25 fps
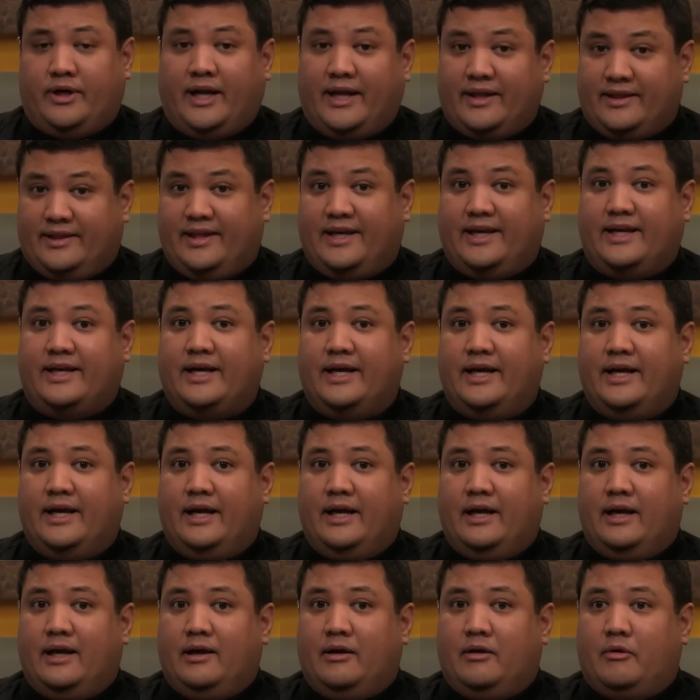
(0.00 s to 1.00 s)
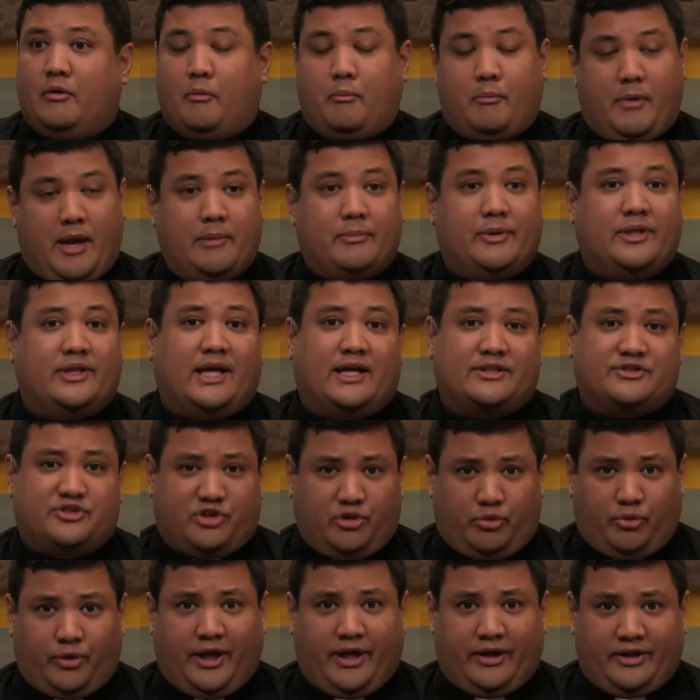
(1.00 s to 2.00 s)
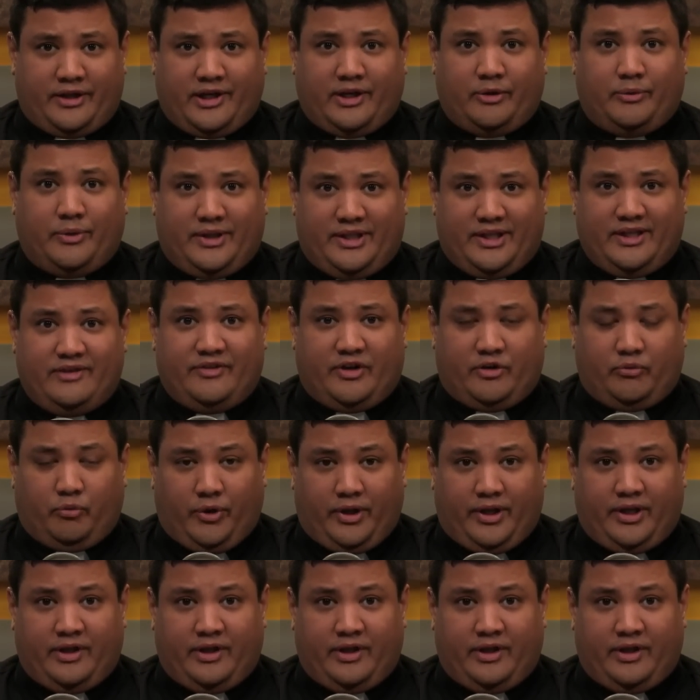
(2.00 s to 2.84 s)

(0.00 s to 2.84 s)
And I think maybe that's the reality we live in.